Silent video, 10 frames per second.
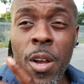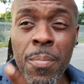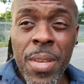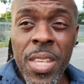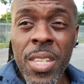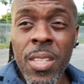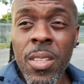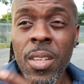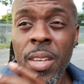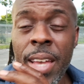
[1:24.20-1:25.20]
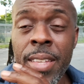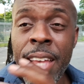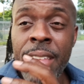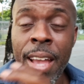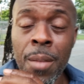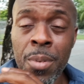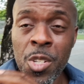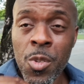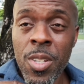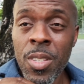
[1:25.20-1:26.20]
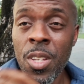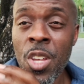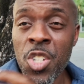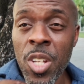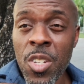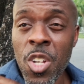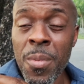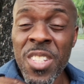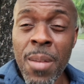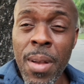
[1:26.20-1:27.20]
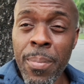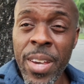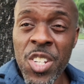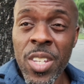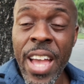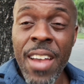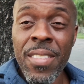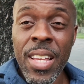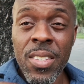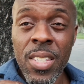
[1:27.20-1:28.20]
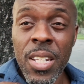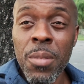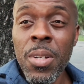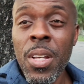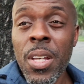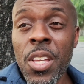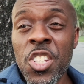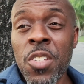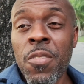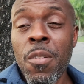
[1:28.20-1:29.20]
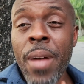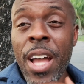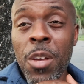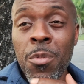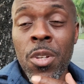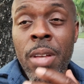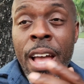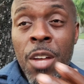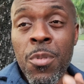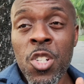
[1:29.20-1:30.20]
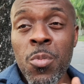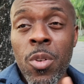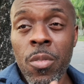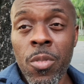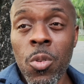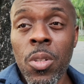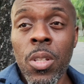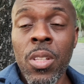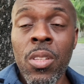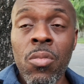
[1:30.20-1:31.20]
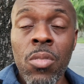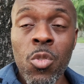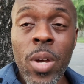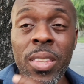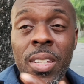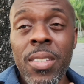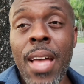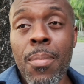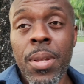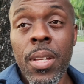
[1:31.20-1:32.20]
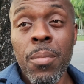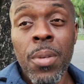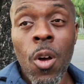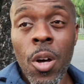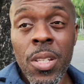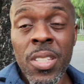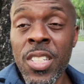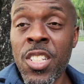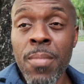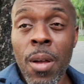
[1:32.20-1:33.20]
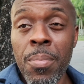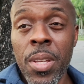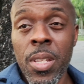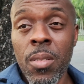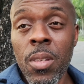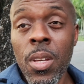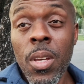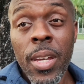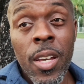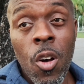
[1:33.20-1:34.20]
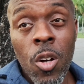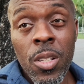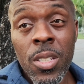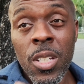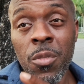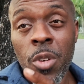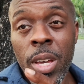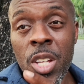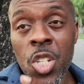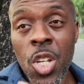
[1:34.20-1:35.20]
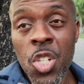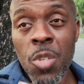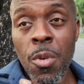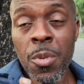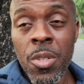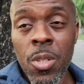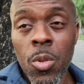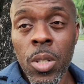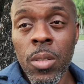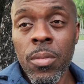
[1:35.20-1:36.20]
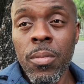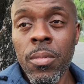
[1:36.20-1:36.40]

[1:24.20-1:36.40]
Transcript: is my opinion as, as, an acupuncturist. Shannon Sharpe is not my patient. I have not seen him. It's just from acup acupuncturist point of view, that's why I think is happening. But all this is just my opinion. And all this is for educational purposes only.